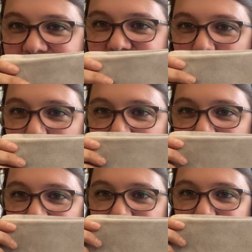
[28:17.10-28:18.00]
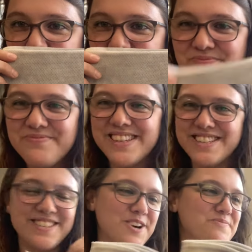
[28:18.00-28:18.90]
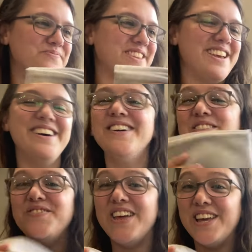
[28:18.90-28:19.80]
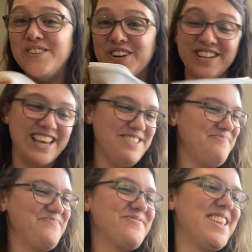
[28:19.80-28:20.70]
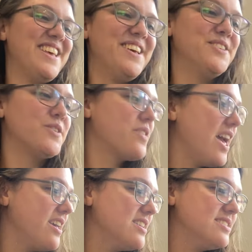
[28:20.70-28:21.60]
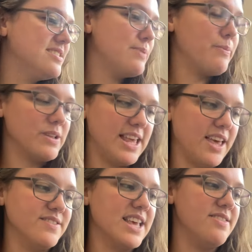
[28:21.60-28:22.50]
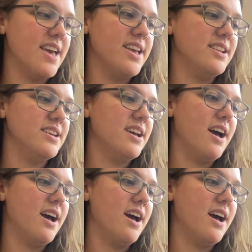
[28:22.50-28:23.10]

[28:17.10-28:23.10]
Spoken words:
it's so beautiful though. So thank you, Darlene. So that is my birthday gifts. And then